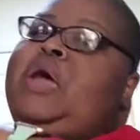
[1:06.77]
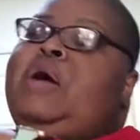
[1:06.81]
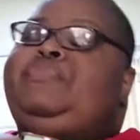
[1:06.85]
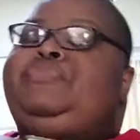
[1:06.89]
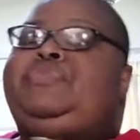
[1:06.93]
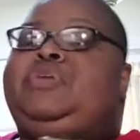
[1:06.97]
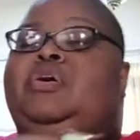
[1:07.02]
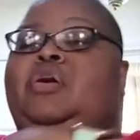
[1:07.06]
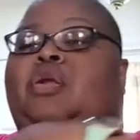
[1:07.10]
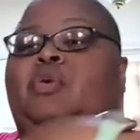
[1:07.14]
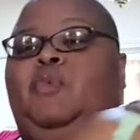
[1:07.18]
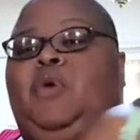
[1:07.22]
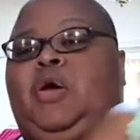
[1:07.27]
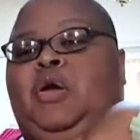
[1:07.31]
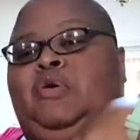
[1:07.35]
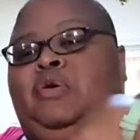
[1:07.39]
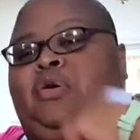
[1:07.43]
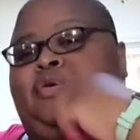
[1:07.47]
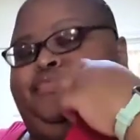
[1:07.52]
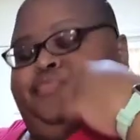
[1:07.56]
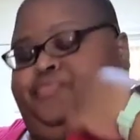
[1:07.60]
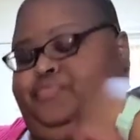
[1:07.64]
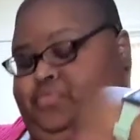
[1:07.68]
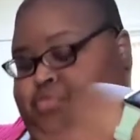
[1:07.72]
I'm still going to
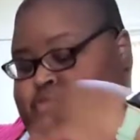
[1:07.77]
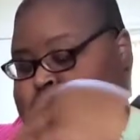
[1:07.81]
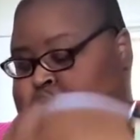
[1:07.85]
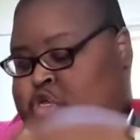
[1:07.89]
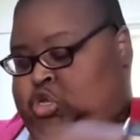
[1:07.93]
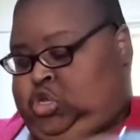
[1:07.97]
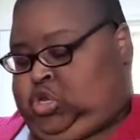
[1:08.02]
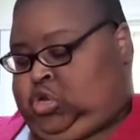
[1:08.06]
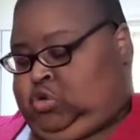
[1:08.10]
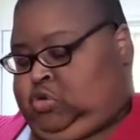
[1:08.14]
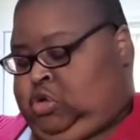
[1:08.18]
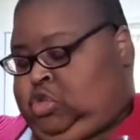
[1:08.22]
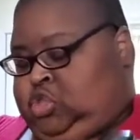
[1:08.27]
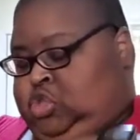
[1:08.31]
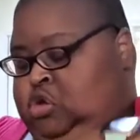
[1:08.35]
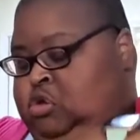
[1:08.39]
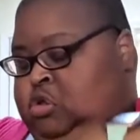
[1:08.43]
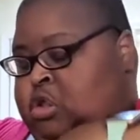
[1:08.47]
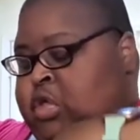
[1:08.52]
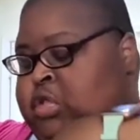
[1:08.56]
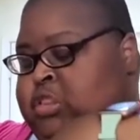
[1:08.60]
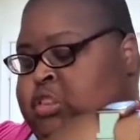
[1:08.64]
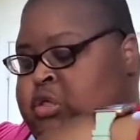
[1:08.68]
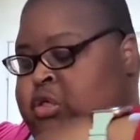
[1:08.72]
wear it. I
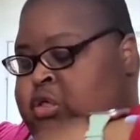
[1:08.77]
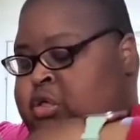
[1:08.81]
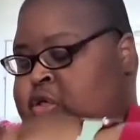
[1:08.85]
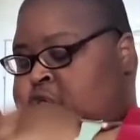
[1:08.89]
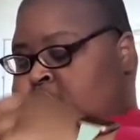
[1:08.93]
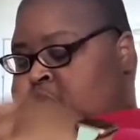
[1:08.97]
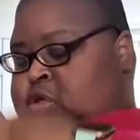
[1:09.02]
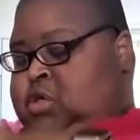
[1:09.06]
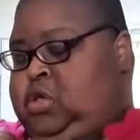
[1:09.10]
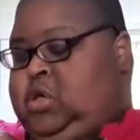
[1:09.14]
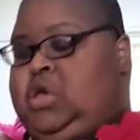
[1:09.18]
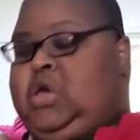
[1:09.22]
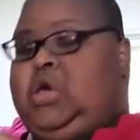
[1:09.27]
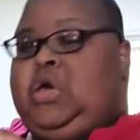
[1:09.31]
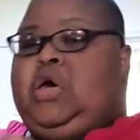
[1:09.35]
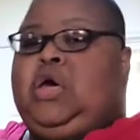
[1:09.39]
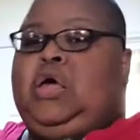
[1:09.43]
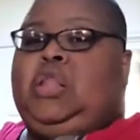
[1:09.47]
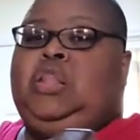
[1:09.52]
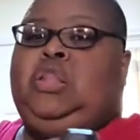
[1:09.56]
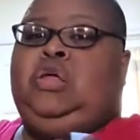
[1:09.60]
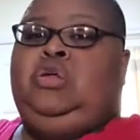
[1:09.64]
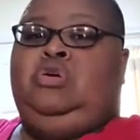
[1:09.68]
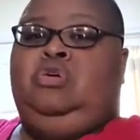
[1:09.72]
don't like the
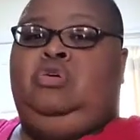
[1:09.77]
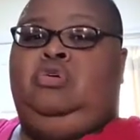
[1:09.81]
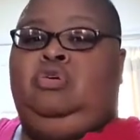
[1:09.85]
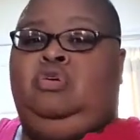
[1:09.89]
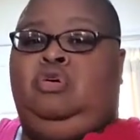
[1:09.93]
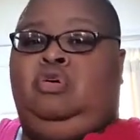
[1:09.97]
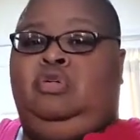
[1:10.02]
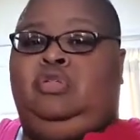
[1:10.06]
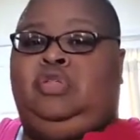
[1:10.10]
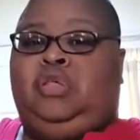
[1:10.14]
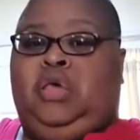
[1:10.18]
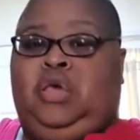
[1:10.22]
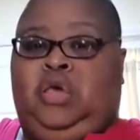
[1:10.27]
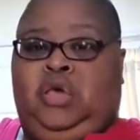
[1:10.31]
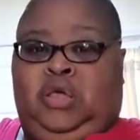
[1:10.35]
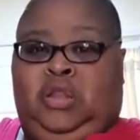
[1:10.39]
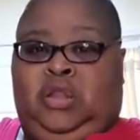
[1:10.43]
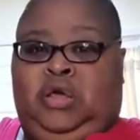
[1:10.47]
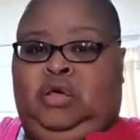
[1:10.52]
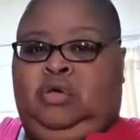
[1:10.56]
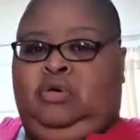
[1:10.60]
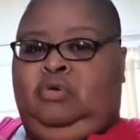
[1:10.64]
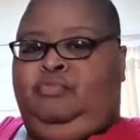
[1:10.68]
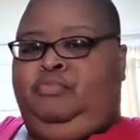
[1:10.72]
little girls
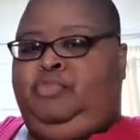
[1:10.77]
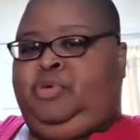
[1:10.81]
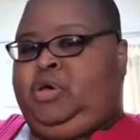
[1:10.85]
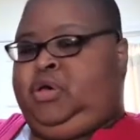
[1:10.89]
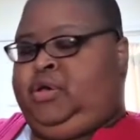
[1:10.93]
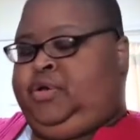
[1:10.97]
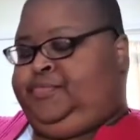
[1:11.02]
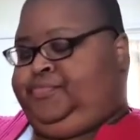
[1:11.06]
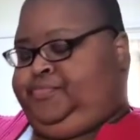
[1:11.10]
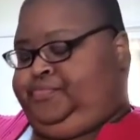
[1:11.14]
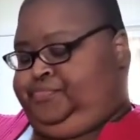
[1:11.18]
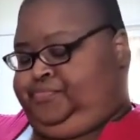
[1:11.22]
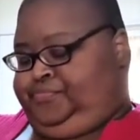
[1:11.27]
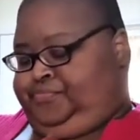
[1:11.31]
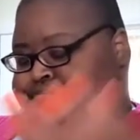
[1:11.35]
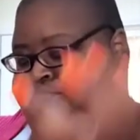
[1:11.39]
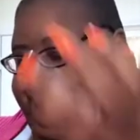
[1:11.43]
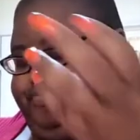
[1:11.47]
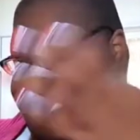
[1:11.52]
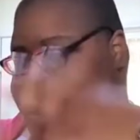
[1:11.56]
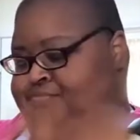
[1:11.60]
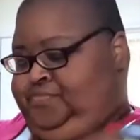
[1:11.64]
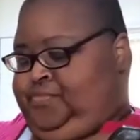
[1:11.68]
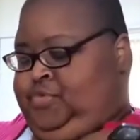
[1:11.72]
hanging out, but
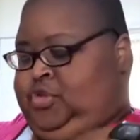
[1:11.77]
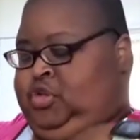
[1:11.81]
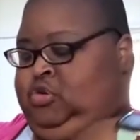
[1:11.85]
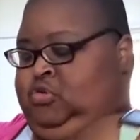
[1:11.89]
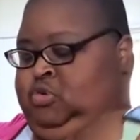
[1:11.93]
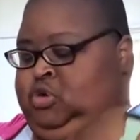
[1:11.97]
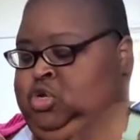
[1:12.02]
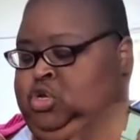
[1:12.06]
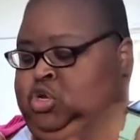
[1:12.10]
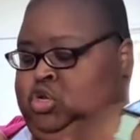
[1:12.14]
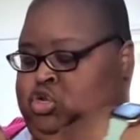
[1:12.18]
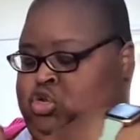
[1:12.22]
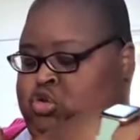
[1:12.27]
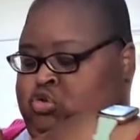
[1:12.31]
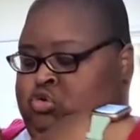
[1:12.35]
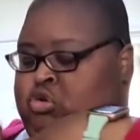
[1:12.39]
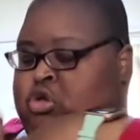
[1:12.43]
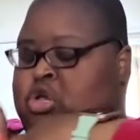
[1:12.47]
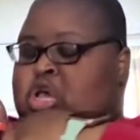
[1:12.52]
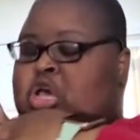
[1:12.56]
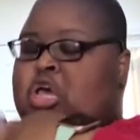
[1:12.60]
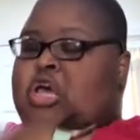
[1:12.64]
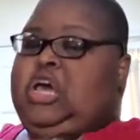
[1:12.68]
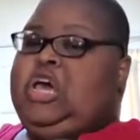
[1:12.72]
you know what you're going to do.
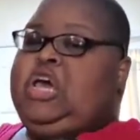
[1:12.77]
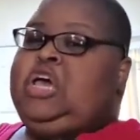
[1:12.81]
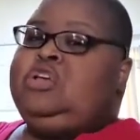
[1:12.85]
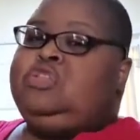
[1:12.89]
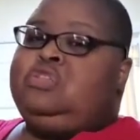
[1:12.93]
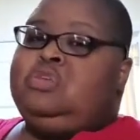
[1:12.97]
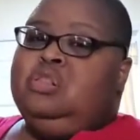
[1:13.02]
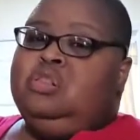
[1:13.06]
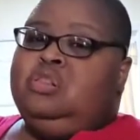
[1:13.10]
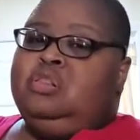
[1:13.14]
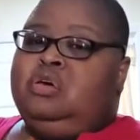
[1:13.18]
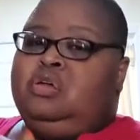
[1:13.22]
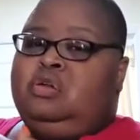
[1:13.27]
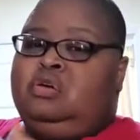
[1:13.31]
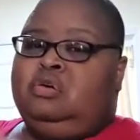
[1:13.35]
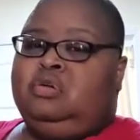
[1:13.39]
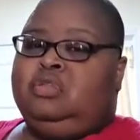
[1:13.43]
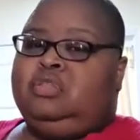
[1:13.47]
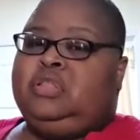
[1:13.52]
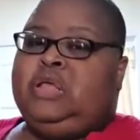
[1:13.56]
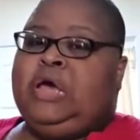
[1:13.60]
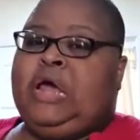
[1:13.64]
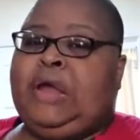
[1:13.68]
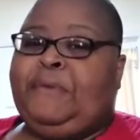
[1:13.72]
It's a
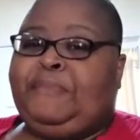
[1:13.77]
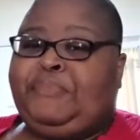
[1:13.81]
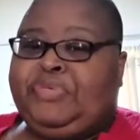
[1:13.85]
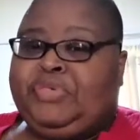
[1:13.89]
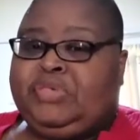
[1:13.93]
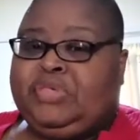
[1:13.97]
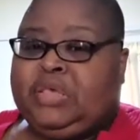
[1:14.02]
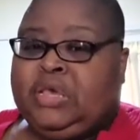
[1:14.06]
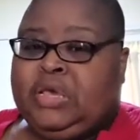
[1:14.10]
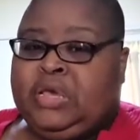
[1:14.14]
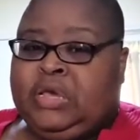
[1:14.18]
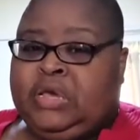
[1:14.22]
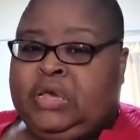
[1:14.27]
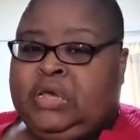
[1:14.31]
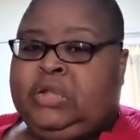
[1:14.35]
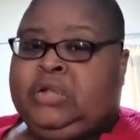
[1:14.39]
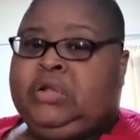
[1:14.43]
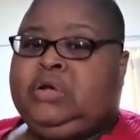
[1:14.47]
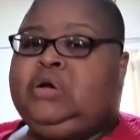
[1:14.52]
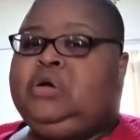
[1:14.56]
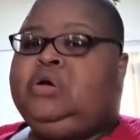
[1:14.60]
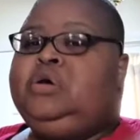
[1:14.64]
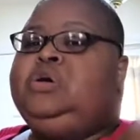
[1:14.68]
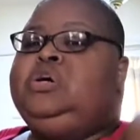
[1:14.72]
little, it's not
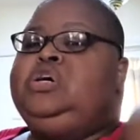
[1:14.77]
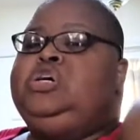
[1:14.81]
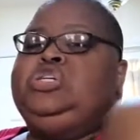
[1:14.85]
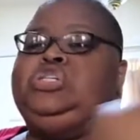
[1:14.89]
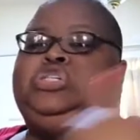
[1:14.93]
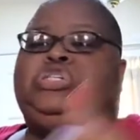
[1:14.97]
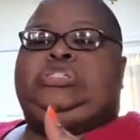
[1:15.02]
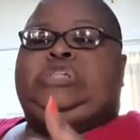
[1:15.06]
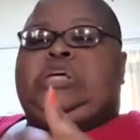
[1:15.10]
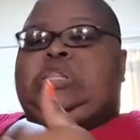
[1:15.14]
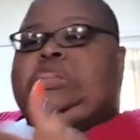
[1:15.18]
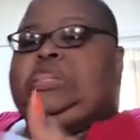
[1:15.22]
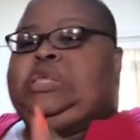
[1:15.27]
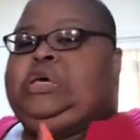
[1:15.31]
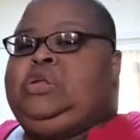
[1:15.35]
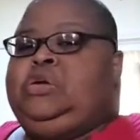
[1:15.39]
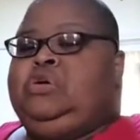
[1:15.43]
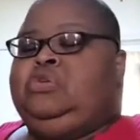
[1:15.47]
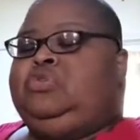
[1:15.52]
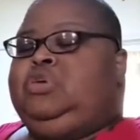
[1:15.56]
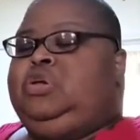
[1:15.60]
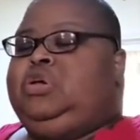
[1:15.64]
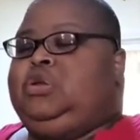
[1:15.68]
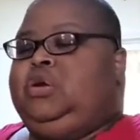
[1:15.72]
obscene, just a
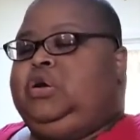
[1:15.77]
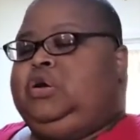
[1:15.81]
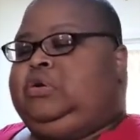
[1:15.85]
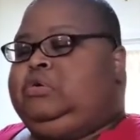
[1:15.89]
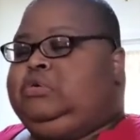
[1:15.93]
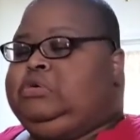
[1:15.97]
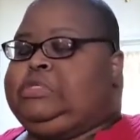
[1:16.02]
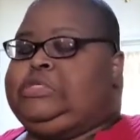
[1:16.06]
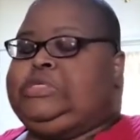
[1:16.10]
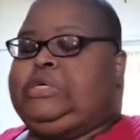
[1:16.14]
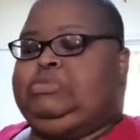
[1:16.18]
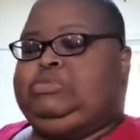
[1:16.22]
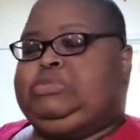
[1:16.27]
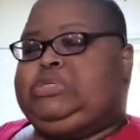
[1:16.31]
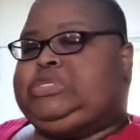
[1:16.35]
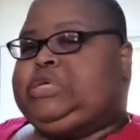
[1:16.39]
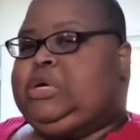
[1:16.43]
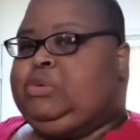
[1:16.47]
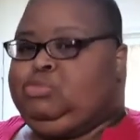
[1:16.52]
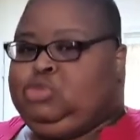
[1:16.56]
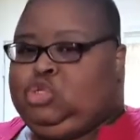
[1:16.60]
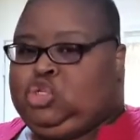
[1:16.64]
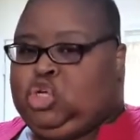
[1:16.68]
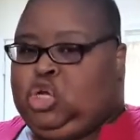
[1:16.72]
little,
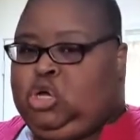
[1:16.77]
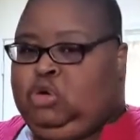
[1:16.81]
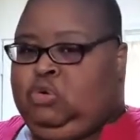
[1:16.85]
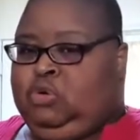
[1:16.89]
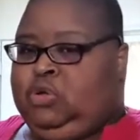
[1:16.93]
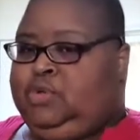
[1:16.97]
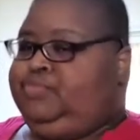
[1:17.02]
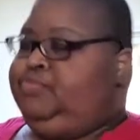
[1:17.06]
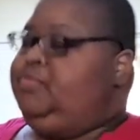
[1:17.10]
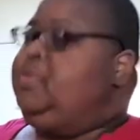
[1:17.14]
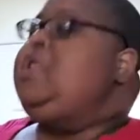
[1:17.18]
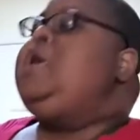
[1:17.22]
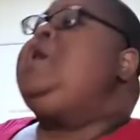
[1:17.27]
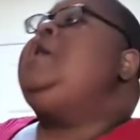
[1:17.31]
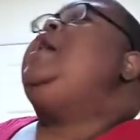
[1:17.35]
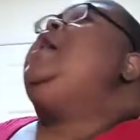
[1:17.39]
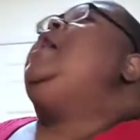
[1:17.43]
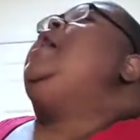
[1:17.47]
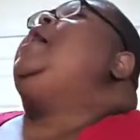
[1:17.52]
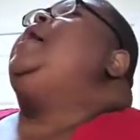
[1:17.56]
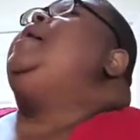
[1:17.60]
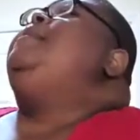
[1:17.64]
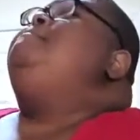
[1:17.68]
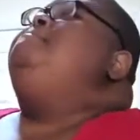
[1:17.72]
something showing,
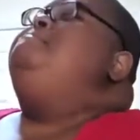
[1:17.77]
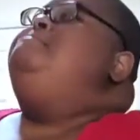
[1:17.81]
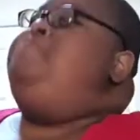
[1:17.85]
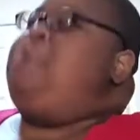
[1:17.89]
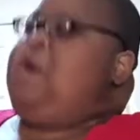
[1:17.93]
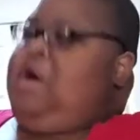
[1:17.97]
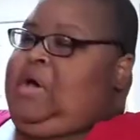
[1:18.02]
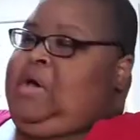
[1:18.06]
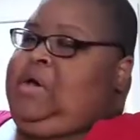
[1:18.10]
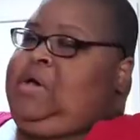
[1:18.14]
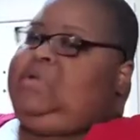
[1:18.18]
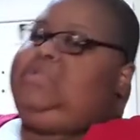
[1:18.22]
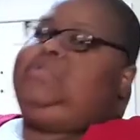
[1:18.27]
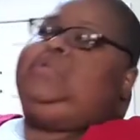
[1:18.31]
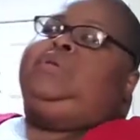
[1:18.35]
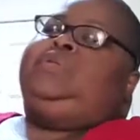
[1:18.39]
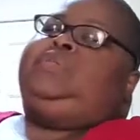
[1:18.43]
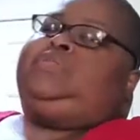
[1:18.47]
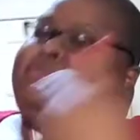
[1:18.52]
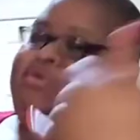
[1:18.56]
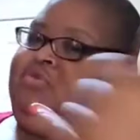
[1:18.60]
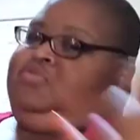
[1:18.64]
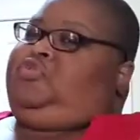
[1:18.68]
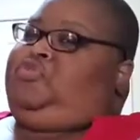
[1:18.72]
but
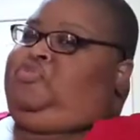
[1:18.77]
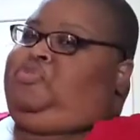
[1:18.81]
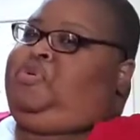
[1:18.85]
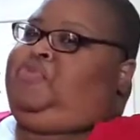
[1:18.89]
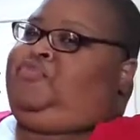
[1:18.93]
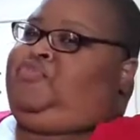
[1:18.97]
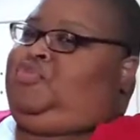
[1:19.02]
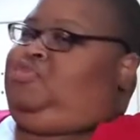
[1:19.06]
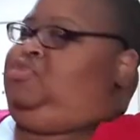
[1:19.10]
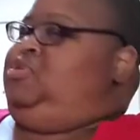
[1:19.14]
it's still too big